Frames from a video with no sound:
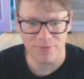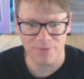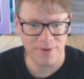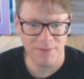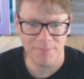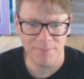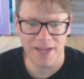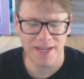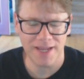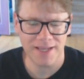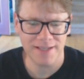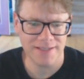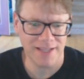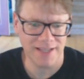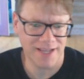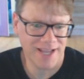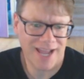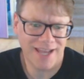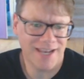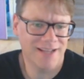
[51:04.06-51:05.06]
remakes.
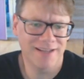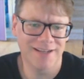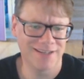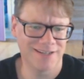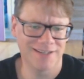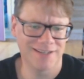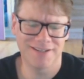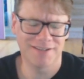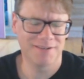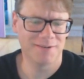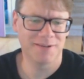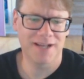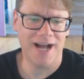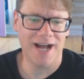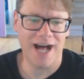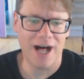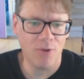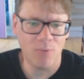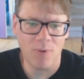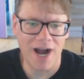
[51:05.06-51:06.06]
Like I,
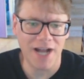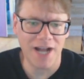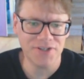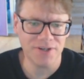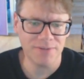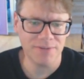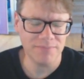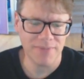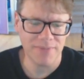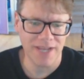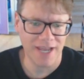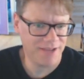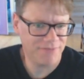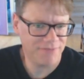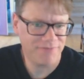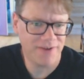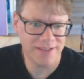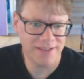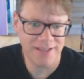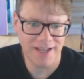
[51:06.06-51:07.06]
I'll watch them, and
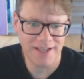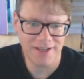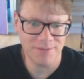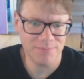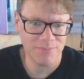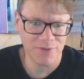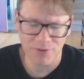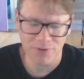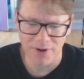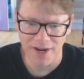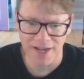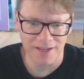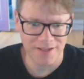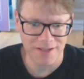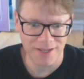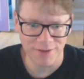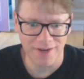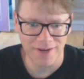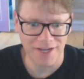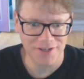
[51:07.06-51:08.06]
if I like them, great.
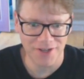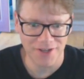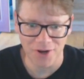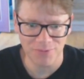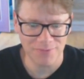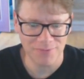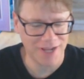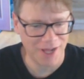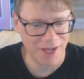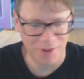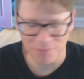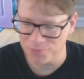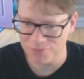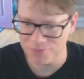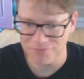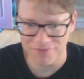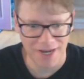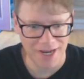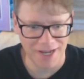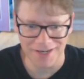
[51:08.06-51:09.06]
If I mm-hmm. don't, I'll
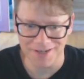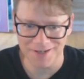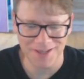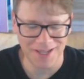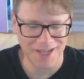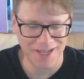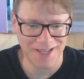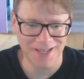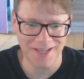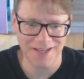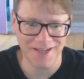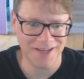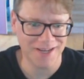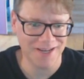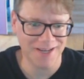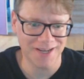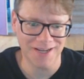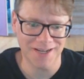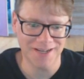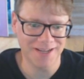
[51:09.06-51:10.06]
move on. Like yeah.
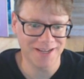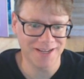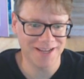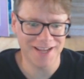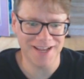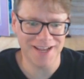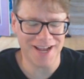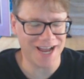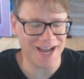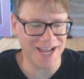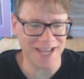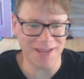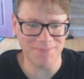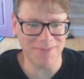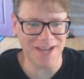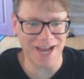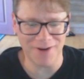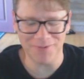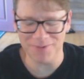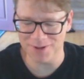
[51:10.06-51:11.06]
Uh, I am
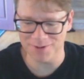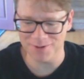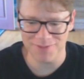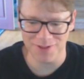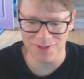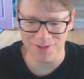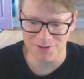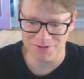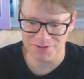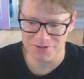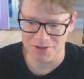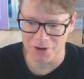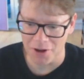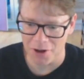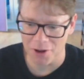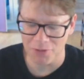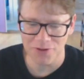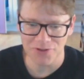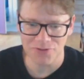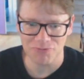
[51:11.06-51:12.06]
not one of those.
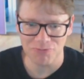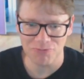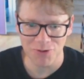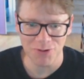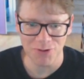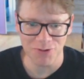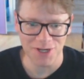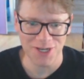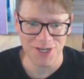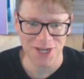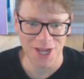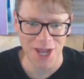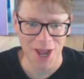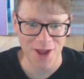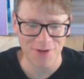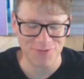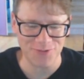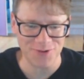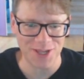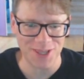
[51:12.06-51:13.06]
Oh, this ruined
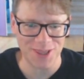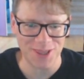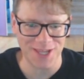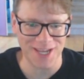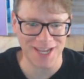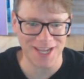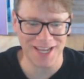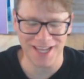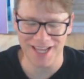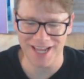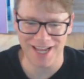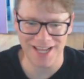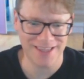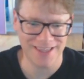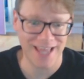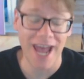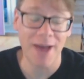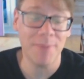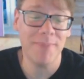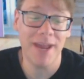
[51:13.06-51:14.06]
everything. No,
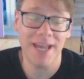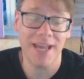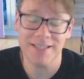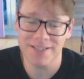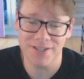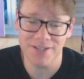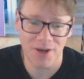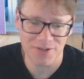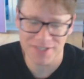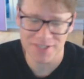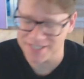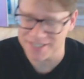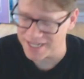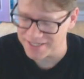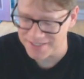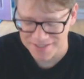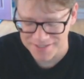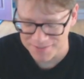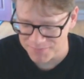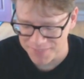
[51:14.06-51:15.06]
that I don't do that. No either.
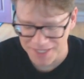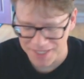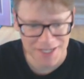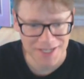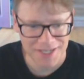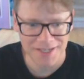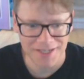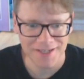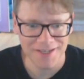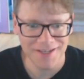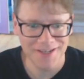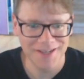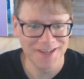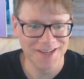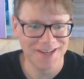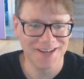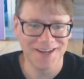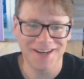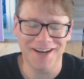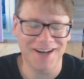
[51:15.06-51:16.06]
sense to me. Yeah.
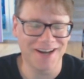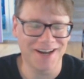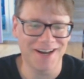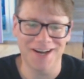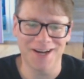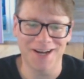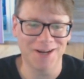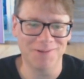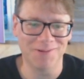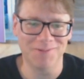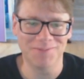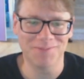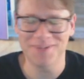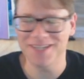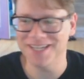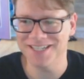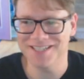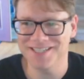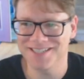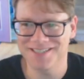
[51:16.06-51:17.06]
Um,
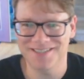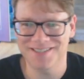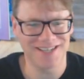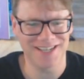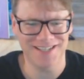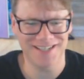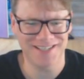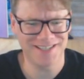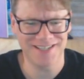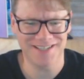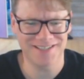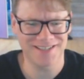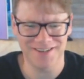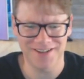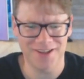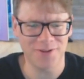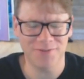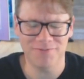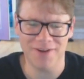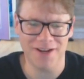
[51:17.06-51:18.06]
it's it's just
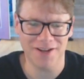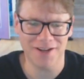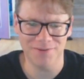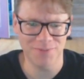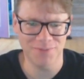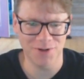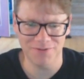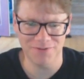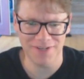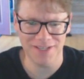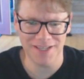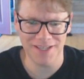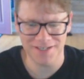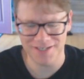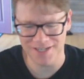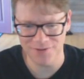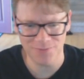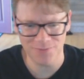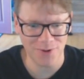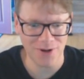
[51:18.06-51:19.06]
another fucking movie that
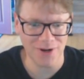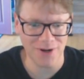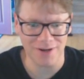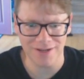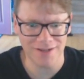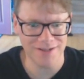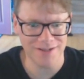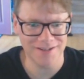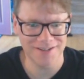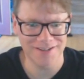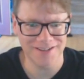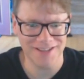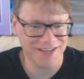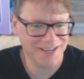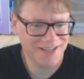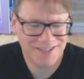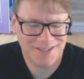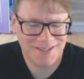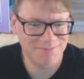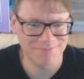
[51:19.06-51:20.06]
didn't work. Yeah.
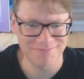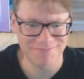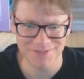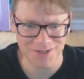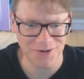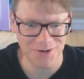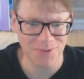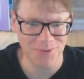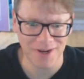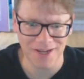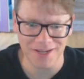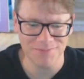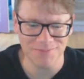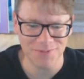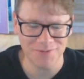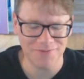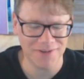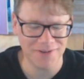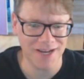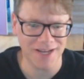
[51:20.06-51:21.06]
Like so what?
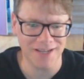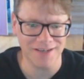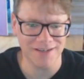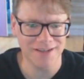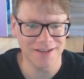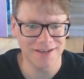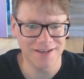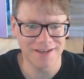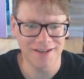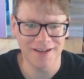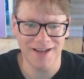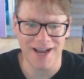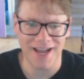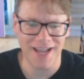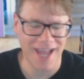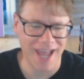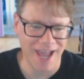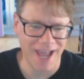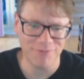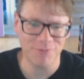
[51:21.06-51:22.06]
Move on. Yeah, I
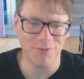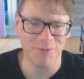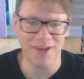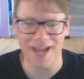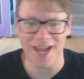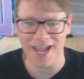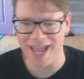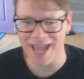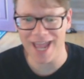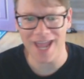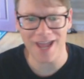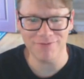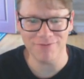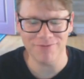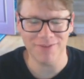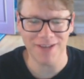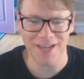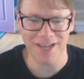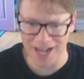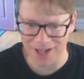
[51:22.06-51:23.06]
have what I have,
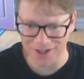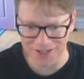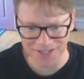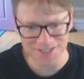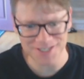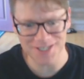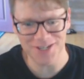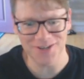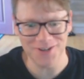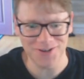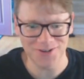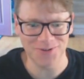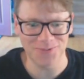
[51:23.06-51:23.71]
and I'll continue to